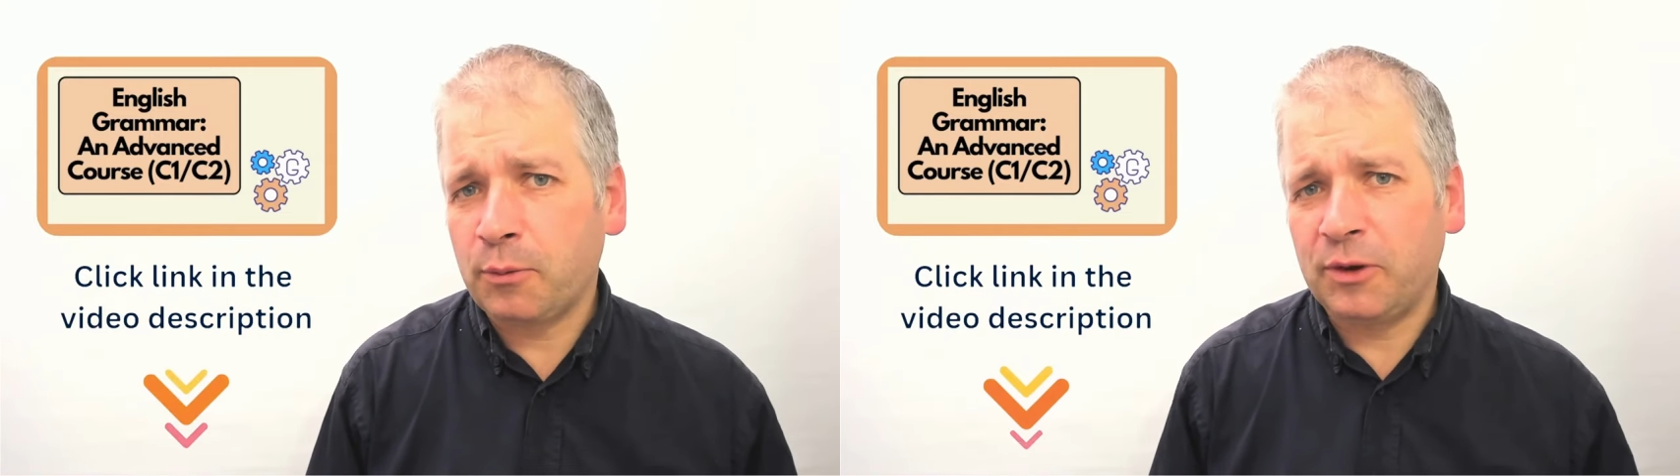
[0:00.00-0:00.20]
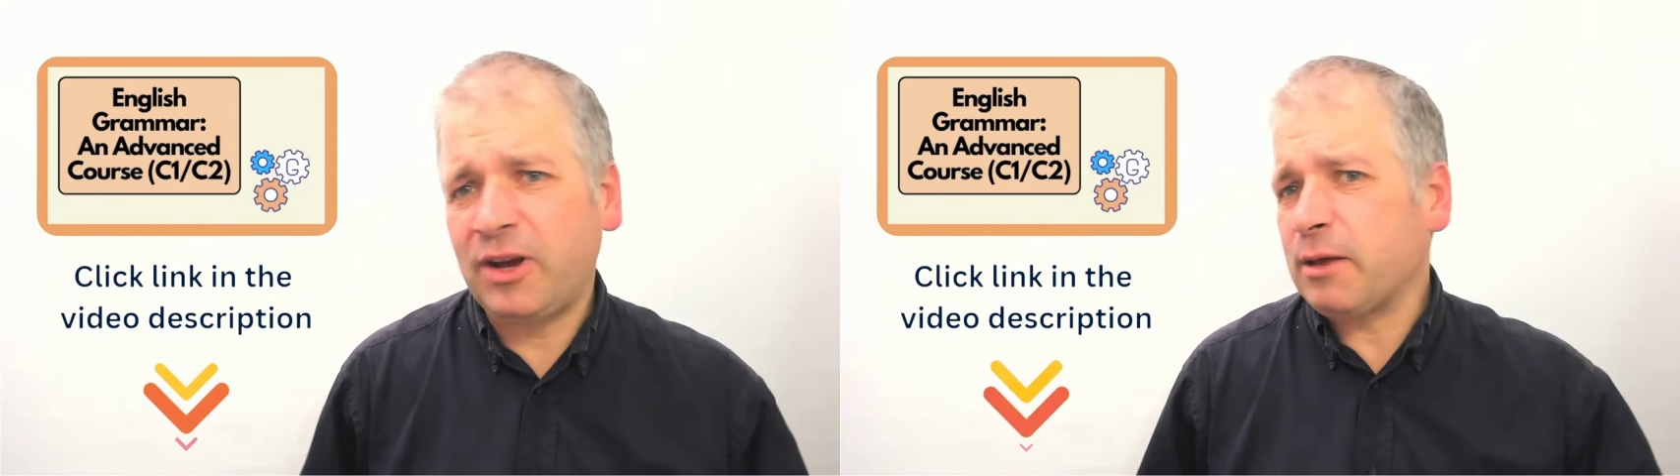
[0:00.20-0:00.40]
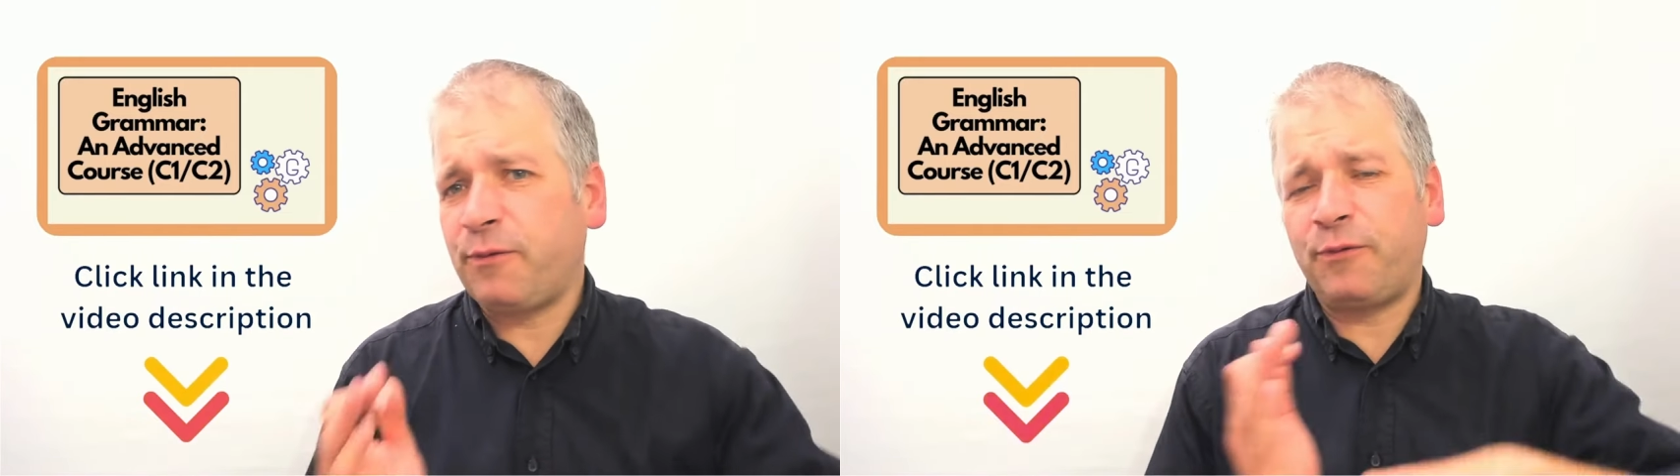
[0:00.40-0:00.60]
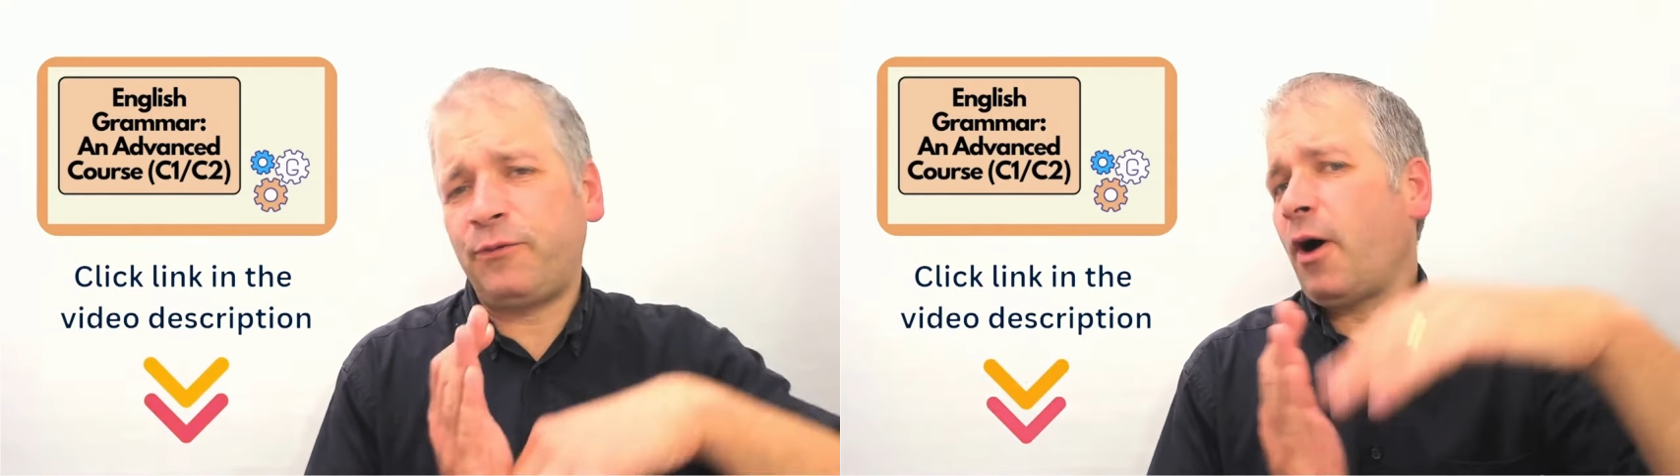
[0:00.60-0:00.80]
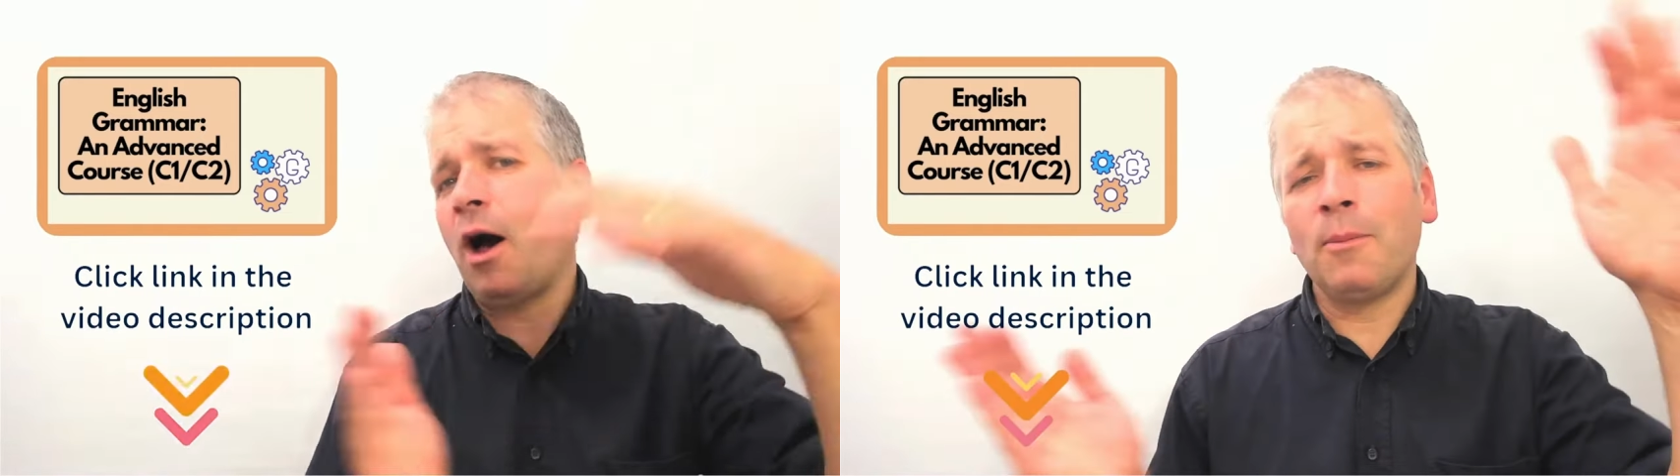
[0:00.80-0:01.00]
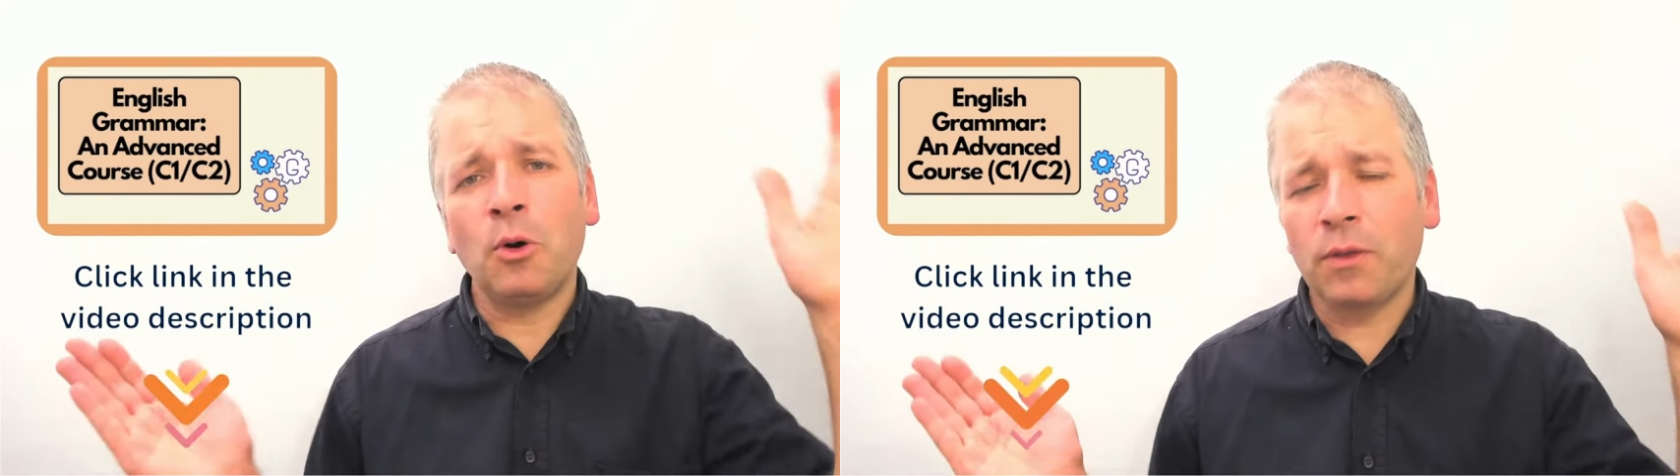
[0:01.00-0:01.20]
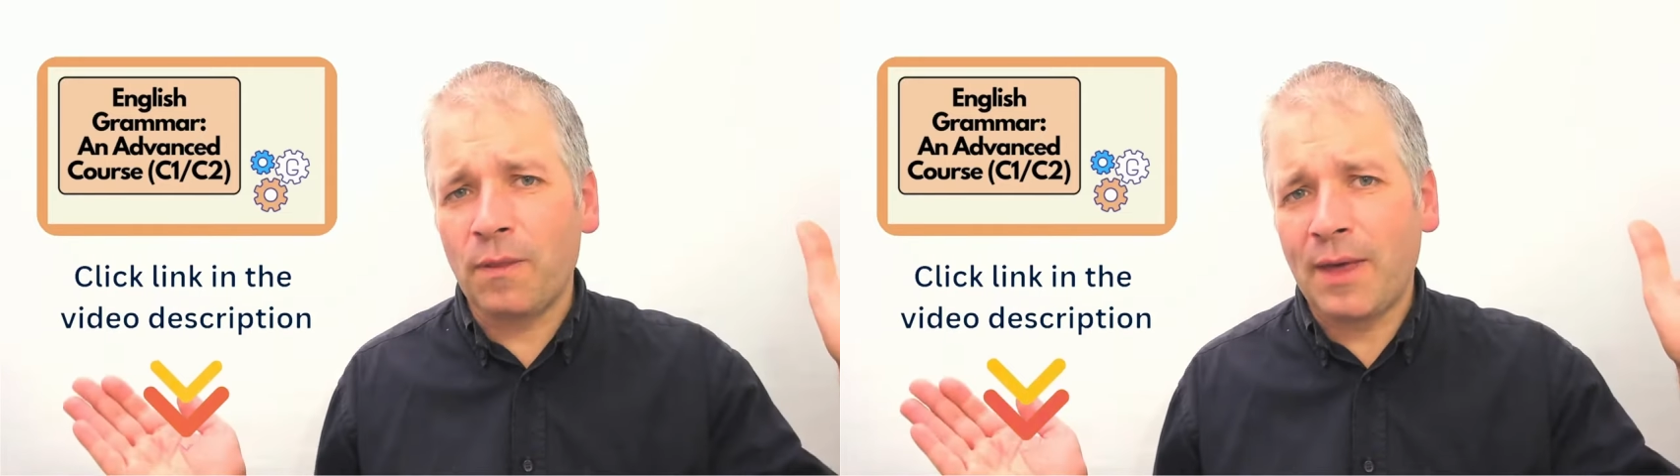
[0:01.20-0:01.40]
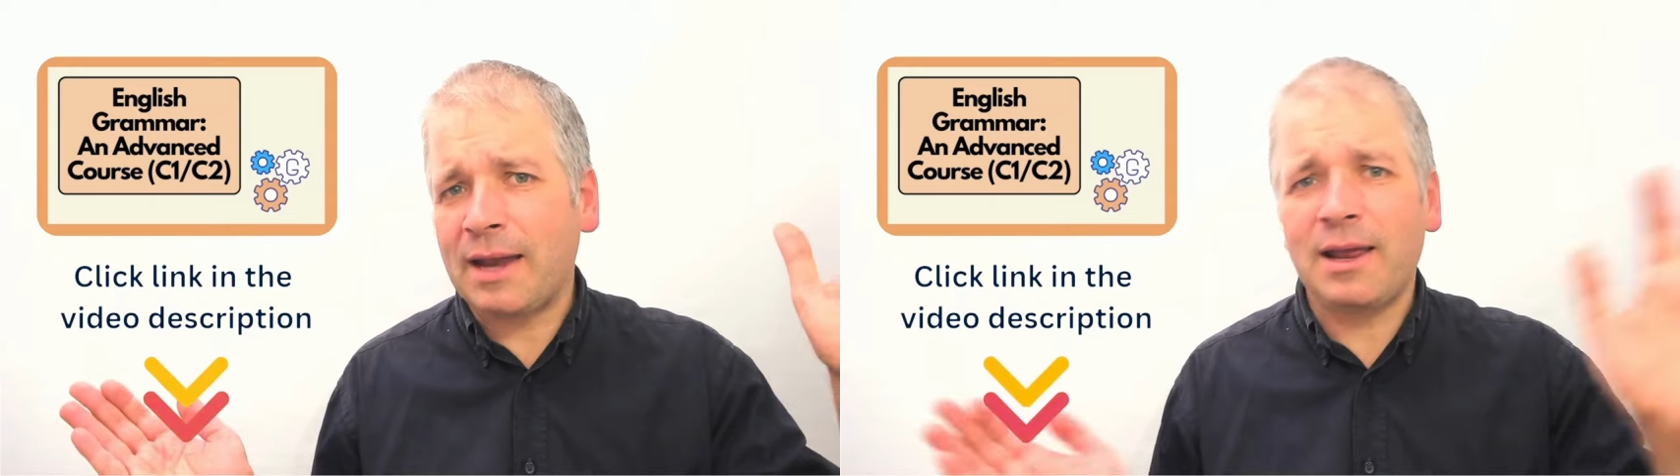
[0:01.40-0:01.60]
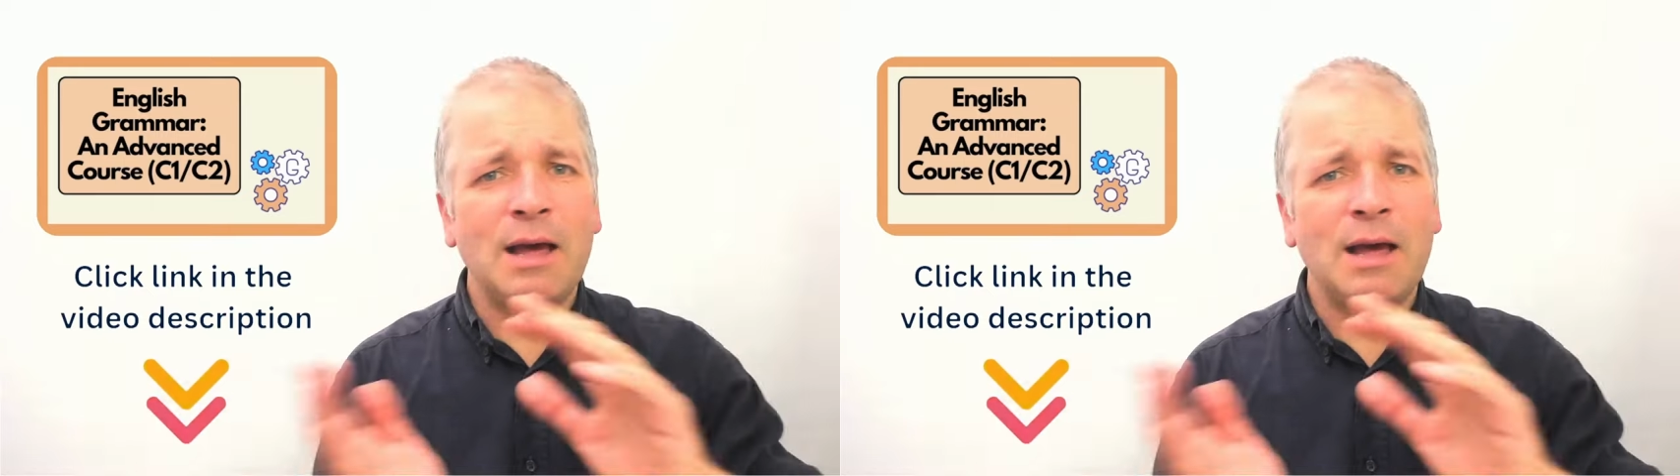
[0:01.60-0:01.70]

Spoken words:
which has far more than that,